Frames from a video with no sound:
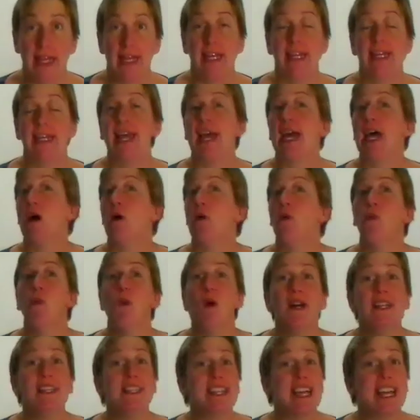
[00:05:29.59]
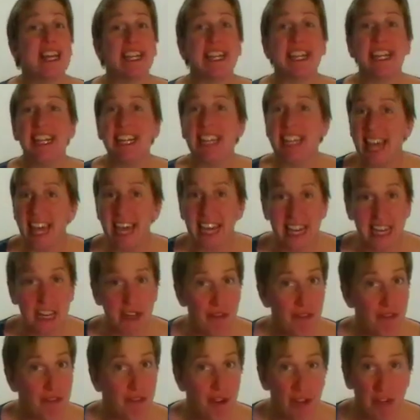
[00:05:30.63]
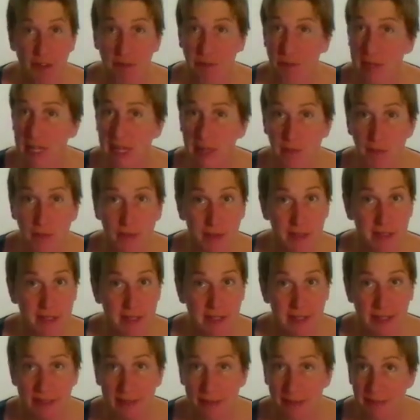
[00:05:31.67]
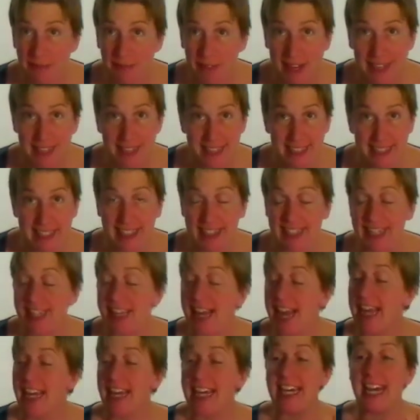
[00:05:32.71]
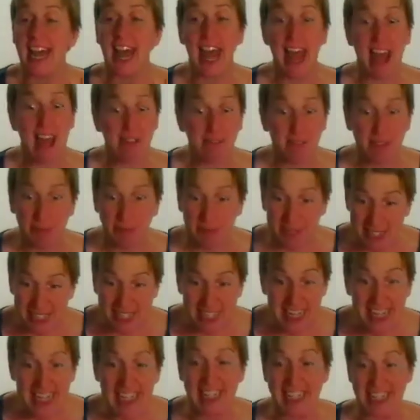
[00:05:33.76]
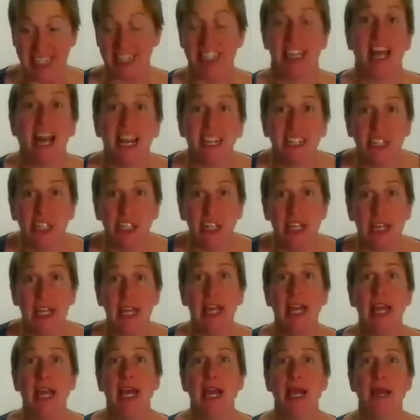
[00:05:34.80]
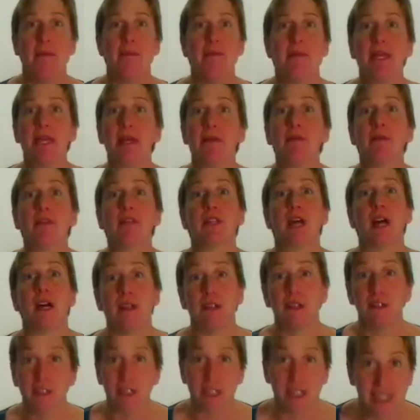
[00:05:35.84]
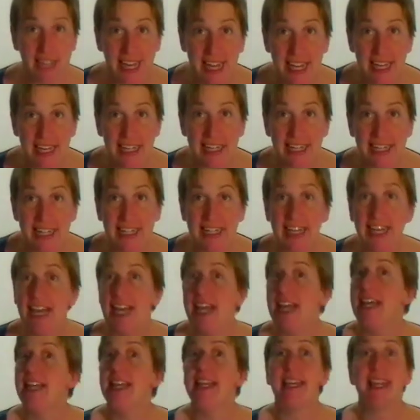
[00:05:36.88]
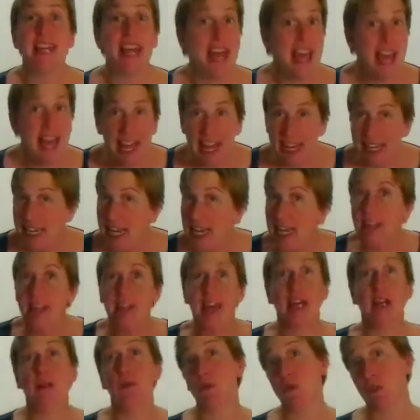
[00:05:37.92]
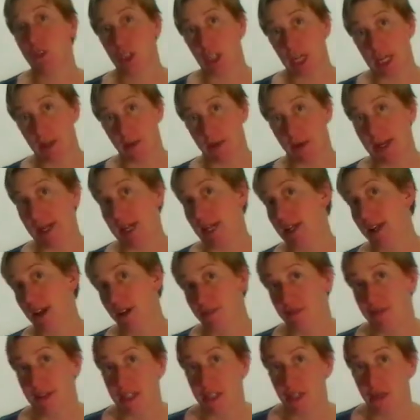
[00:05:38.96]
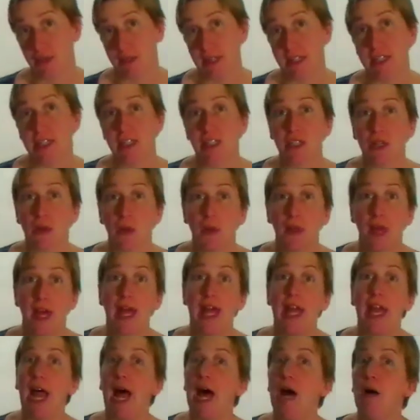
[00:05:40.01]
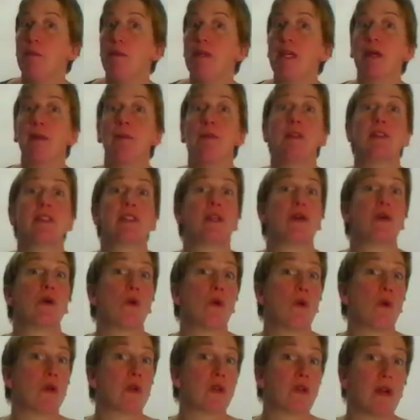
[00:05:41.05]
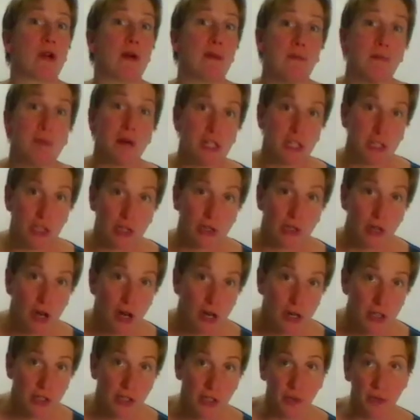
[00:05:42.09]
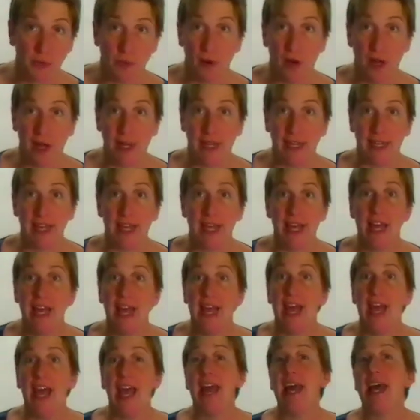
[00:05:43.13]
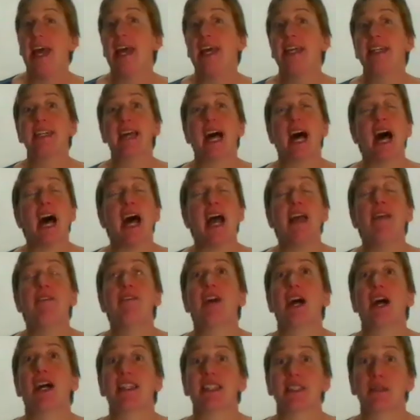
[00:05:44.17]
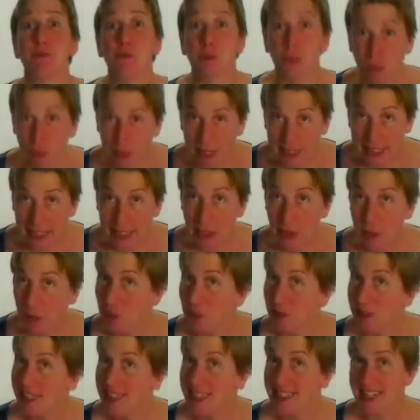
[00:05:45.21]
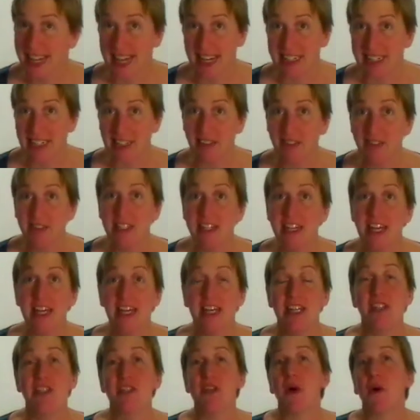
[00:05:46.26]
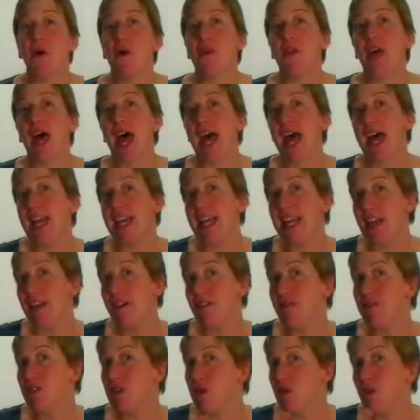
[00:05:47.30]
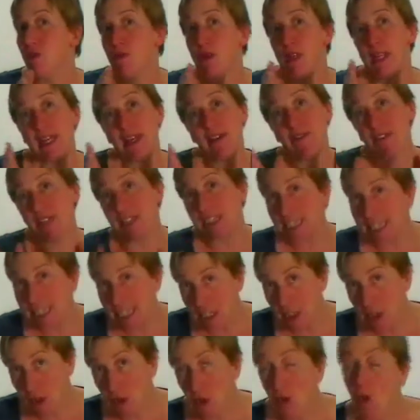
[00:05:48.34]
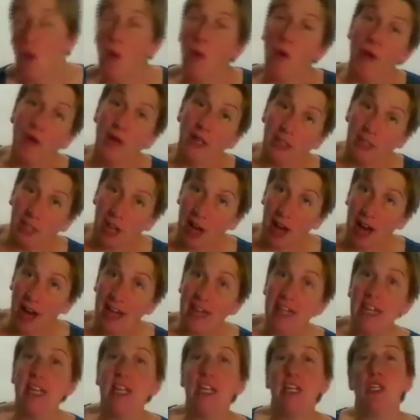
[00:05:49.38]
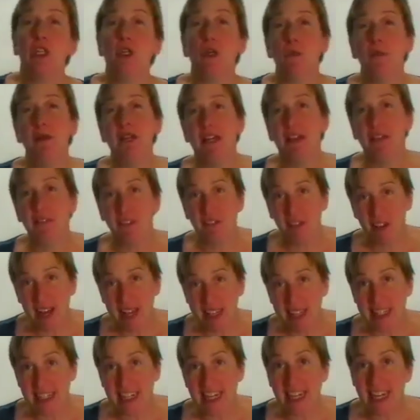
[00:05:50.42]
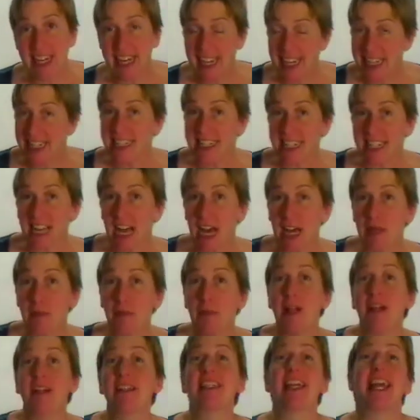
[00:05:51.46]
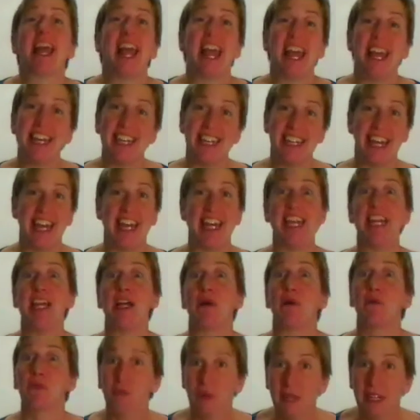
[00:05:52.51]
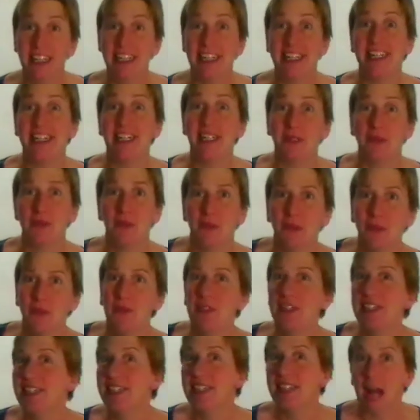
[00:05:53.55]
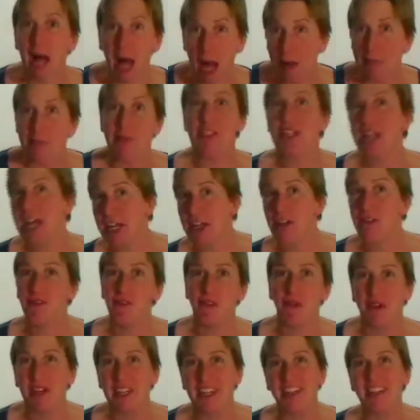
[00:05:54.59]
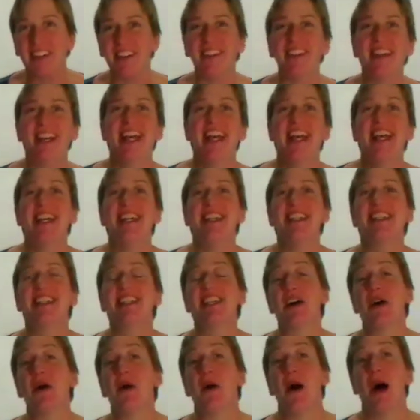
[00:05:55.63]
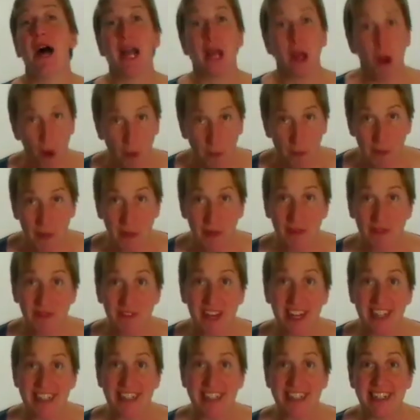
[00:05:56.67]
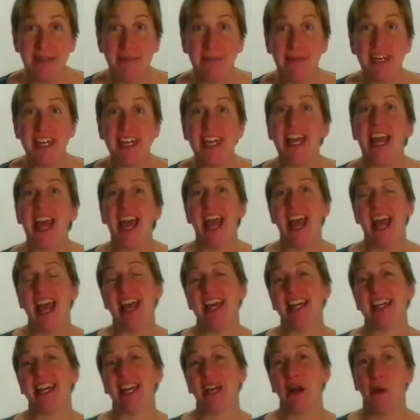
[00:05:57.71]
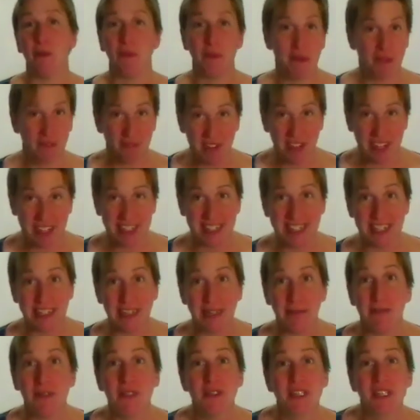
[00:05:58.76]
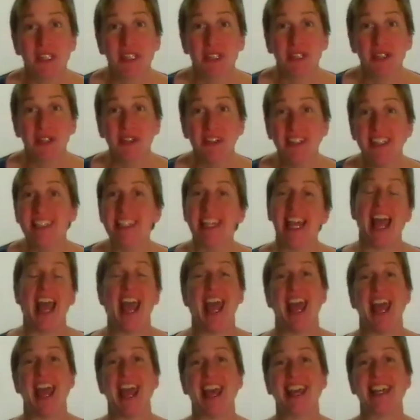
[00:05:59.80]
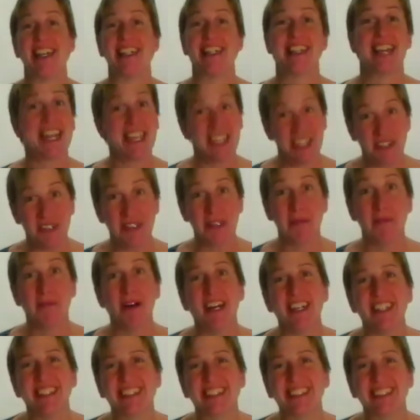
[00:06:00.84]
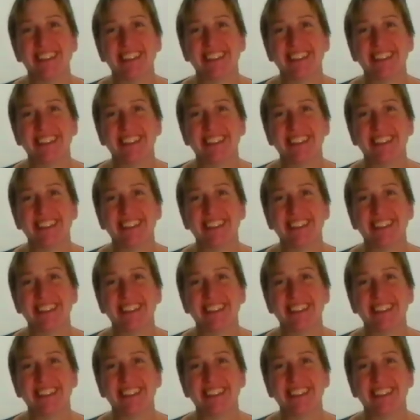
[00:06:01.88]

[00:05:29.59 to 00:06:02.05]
Now, once I can get it in front of people's faces and I can have them see it and touch it and be able to understand it, then that will generate enough interest so that I'll be able to order a much larger run. And I've got some really cool incentives so that if you give a little or a lot, you'll be investing in toccata blocks and getting a really cool little object for you. So I hope you invest in me, and I hope you invest in the music students, and thank you so much.